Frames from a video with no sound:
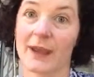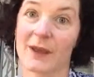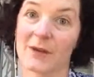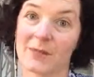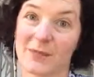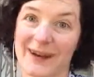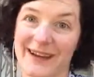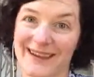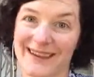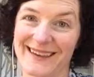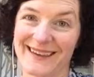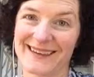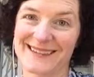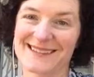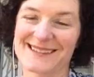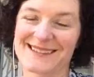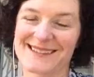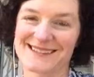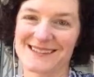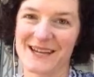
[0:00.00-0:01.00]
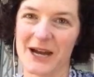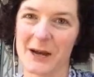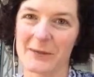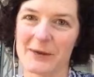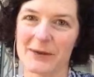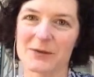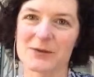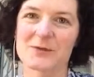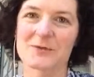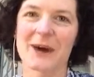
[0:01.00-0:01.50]
In my case, this
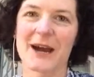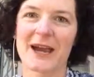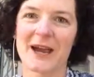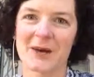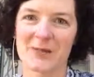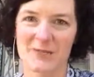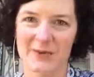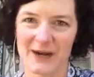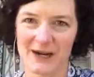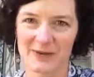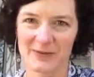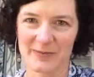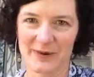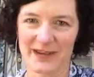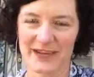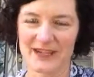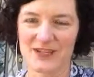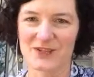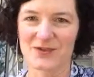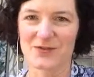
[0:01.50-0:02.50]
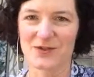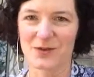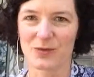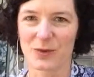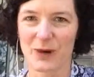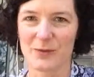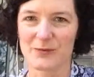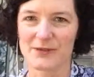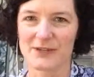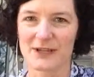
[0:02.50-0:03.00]
time it was my about page for the
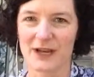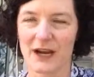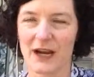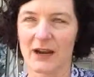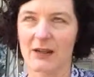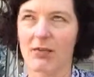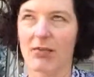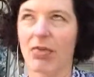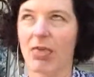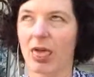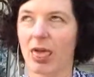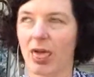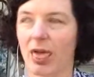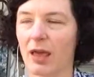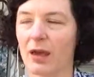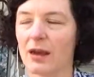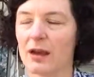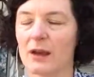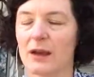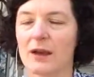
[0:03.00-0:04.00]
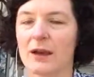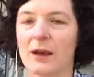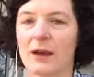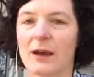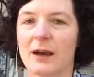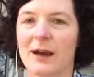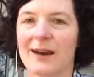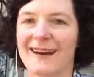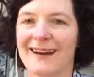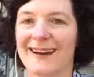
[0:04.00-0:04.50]
website. Ugh.
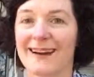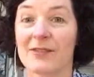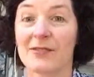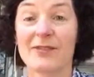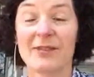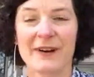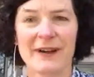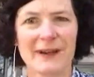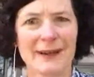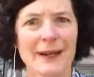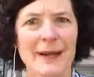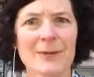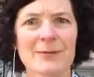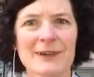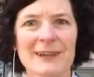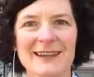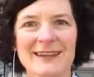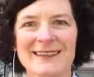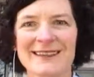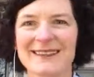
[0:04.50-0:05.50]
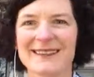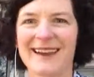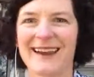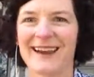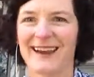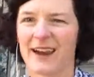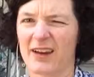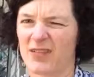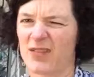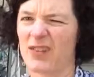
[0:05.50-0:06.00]
Fun, I mean,
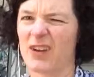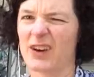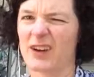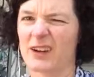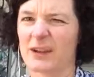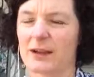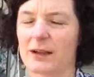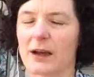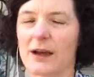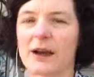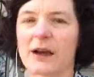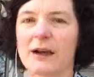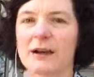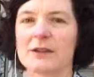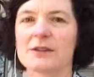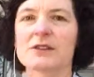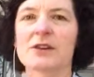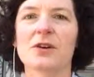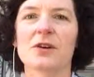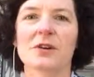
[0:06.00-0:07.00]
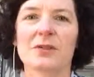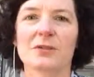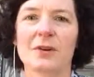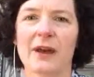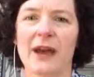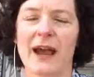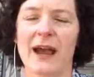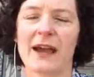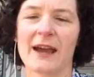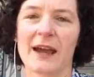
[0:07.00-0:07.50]
yeah, fun. I
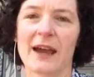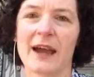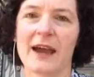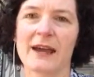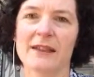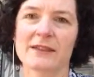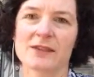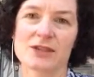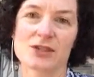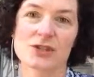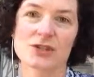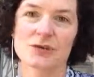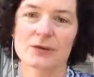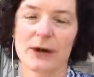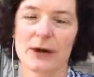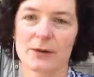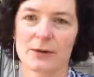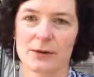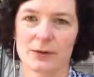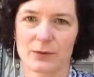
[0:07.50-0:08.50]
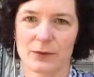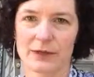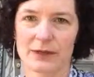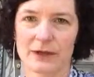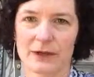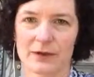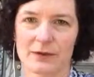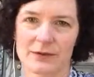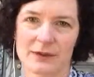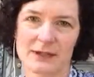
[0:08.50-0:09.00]
had this 2-hour
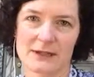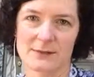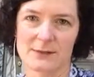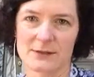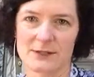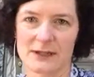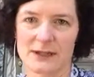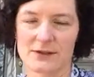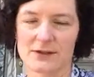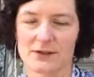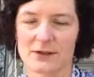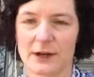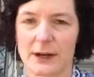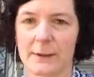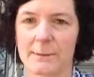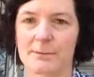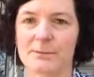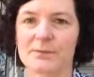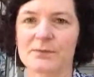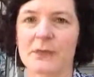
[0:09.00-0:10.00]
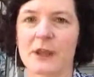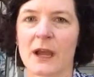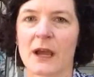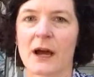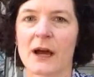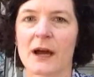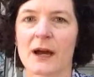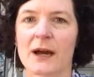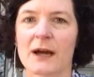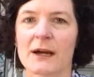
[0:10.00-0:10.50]
window, and this was yesterday.
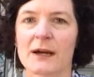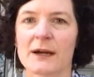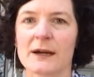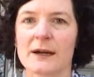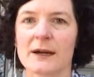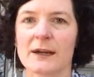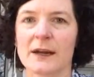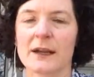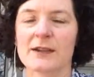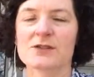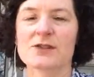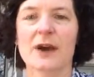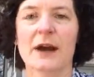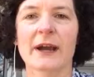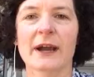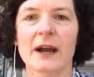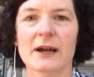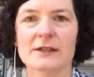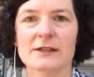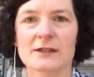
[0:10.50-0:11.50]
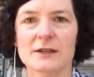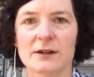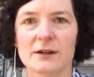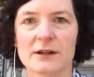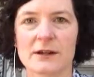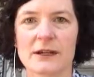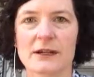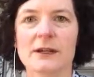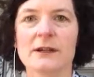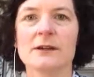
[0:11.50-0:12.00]
And so I got
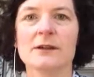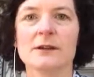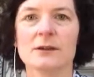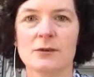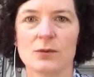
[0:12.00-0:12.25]
started.